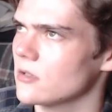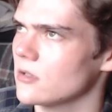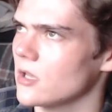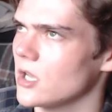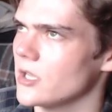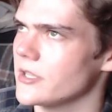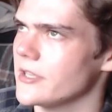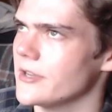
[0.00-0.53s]

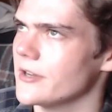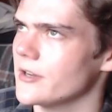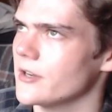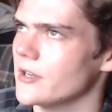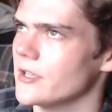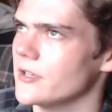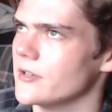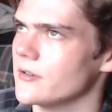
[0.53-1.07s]
a year
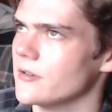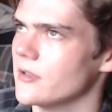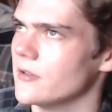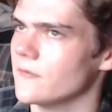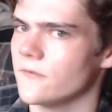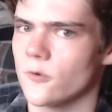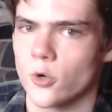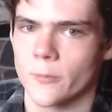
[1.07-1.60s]

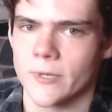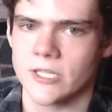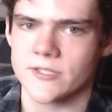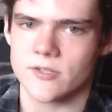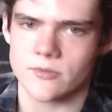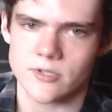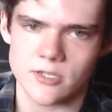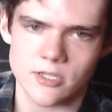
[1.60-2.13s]
and 4 months
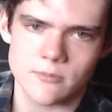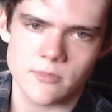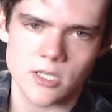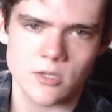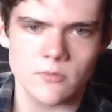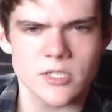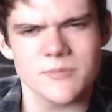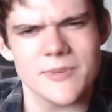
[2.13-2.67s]
older than me,
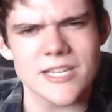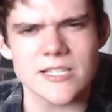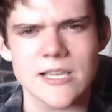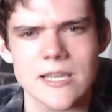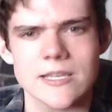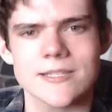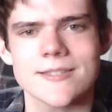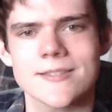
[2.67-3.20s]
which makes
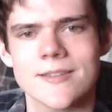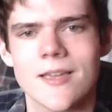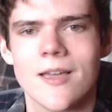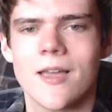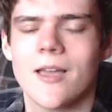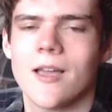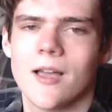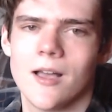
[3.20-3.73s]
sense.
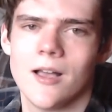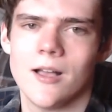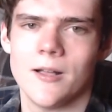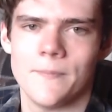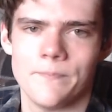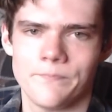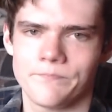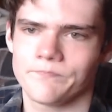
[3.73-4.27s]

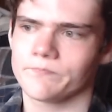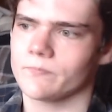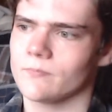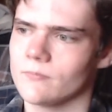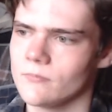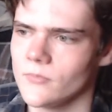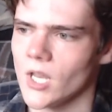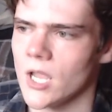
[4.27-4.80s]

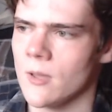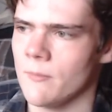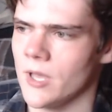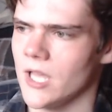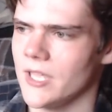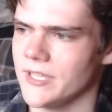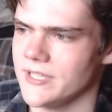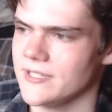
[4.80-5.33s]

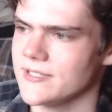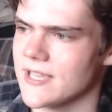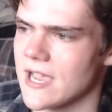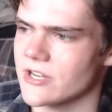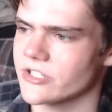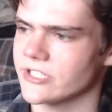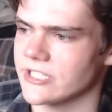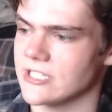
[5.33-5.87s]
But he's
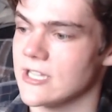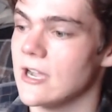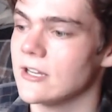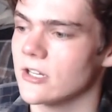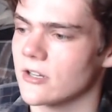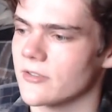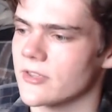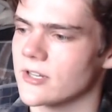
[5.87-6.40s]
actually
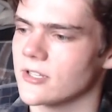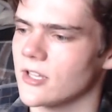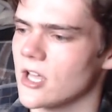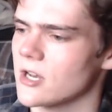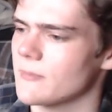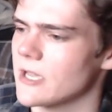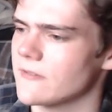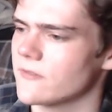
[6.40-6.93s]
younger than a lot
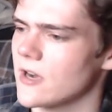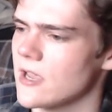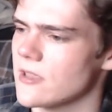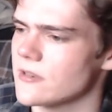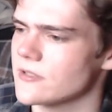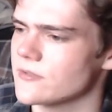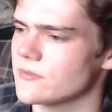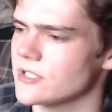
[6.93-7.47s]
of my
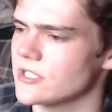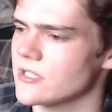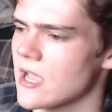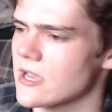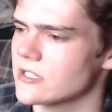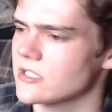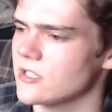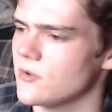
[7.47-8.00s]
friends, which is
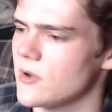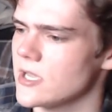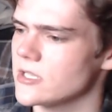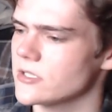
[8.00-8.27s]
actually quite